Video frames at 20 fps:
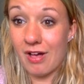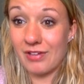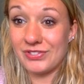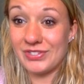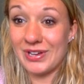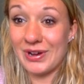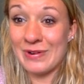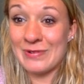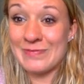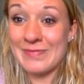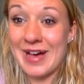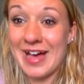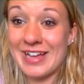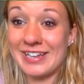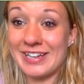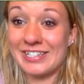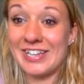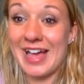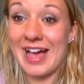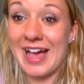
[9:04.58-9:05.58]
so
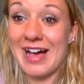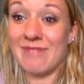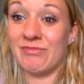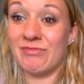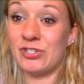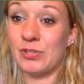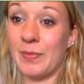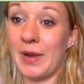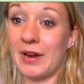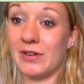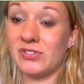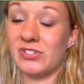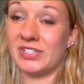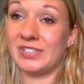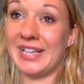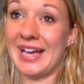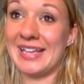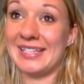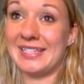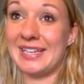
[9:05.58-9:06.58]
much. Tomorrow's your
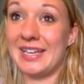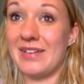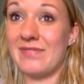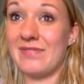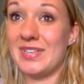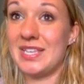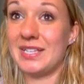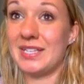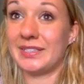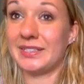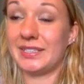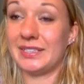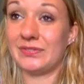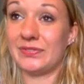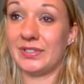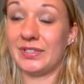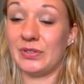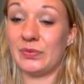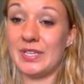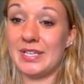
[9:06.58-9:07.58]
last day of e-learning
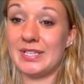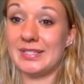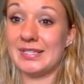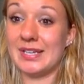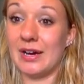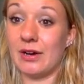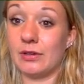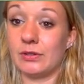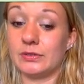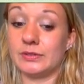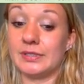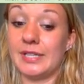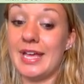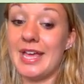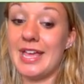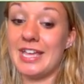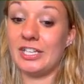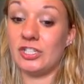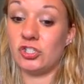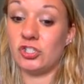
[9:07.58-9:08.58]
for the week, so
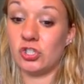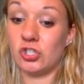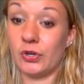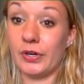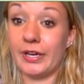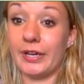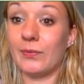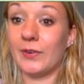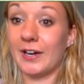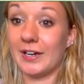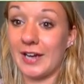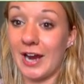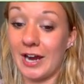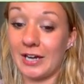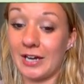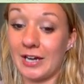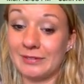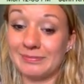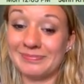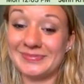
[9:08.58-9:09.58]
enjoy, work
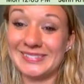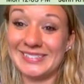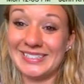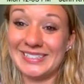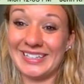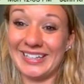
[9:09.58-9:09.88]
hard. See you